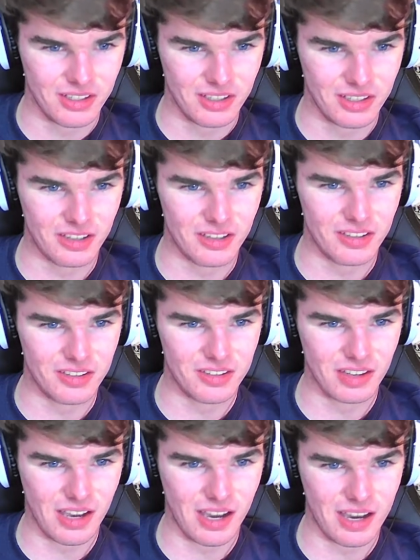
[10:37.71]
Cause
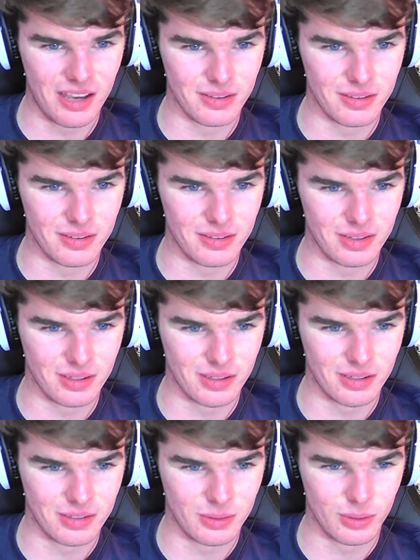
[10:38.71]
I.
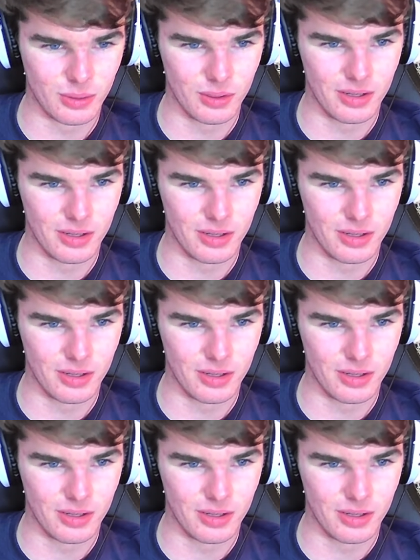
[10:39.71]
Doggone